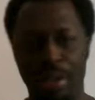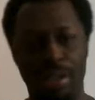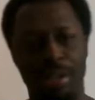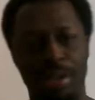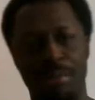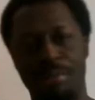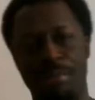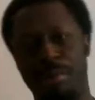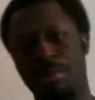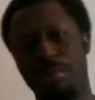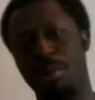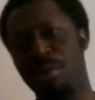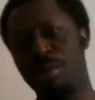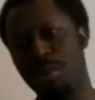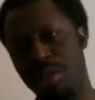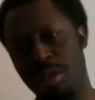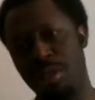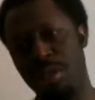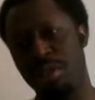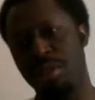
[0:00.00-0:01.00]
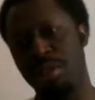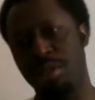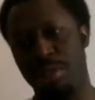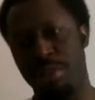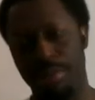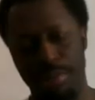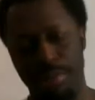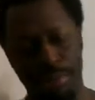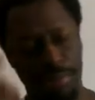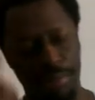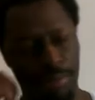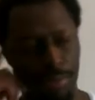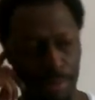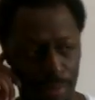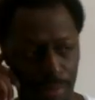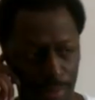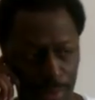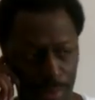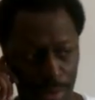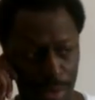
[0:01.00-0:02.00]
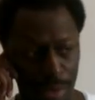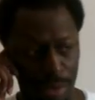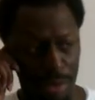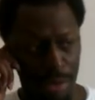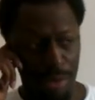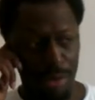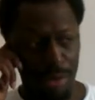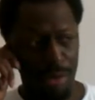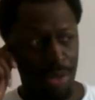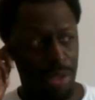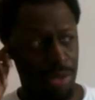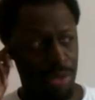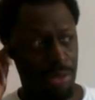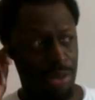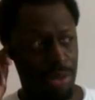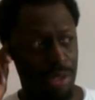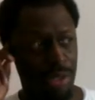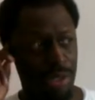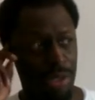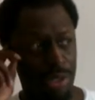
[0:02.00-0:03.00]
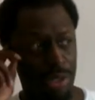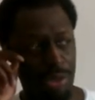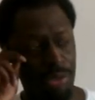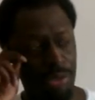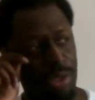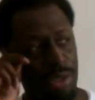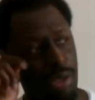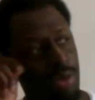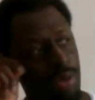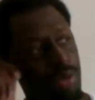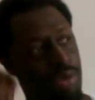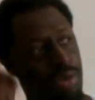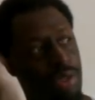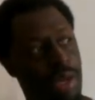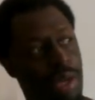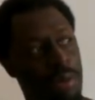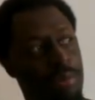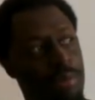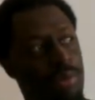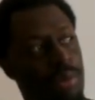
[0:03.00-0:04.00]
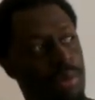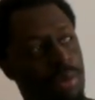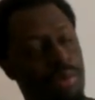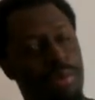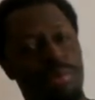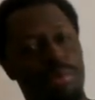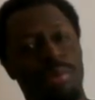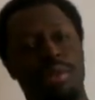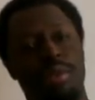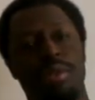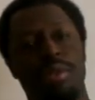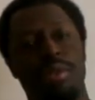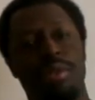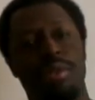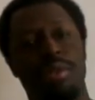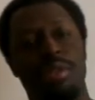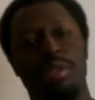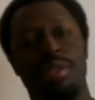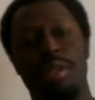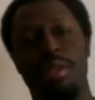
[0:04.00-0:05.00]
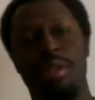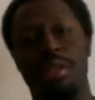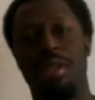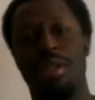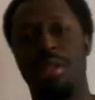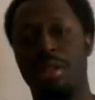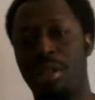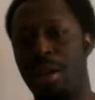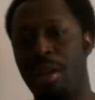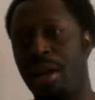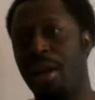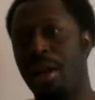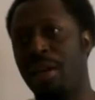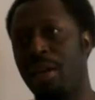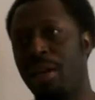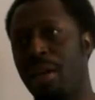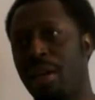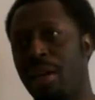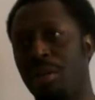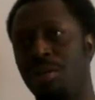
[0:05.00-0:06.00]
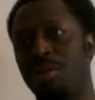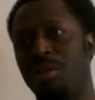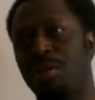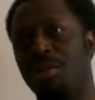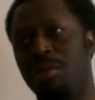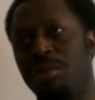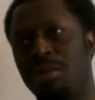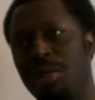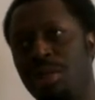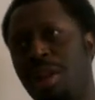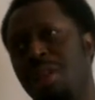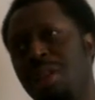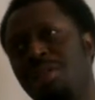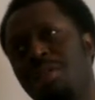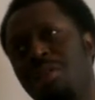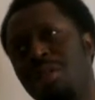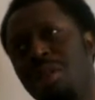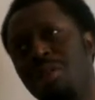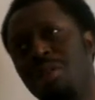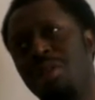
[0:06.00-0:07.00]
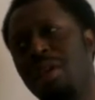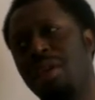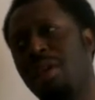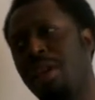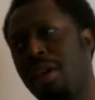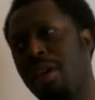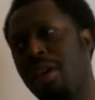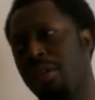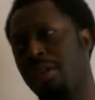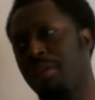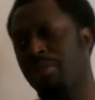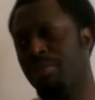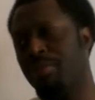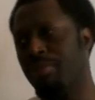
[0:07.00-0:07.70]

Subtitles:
and promotions. So it's usually those types of groups that I go to. I usually go there I